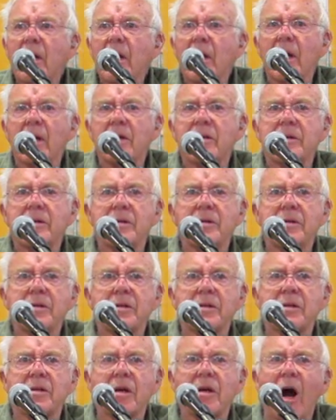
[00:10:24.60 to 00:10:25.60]

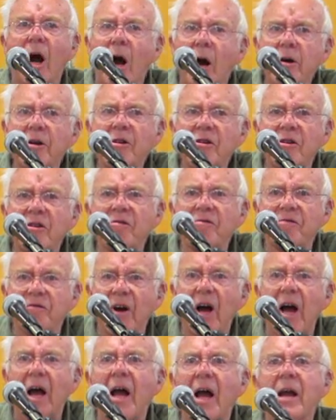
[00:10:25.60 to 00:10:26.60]
It's hard to
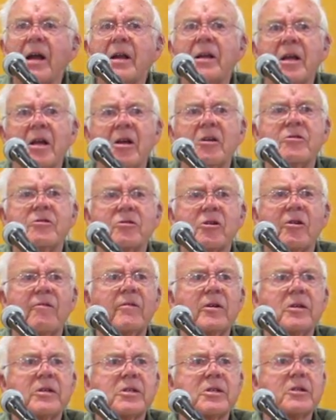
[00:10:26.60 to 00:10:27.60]
define. Each of
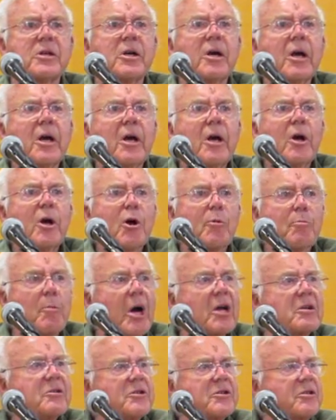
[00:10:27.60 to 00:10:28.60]
us
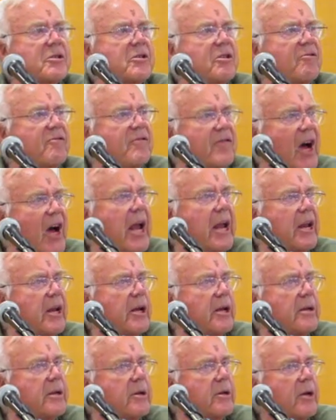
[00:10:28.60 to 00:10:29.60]
must define
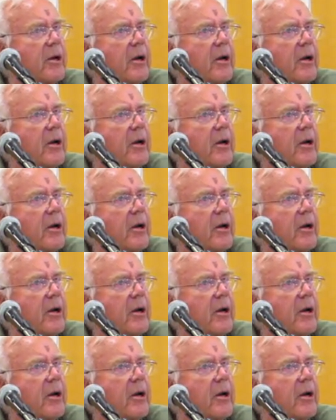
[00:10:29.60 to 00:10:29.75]
it.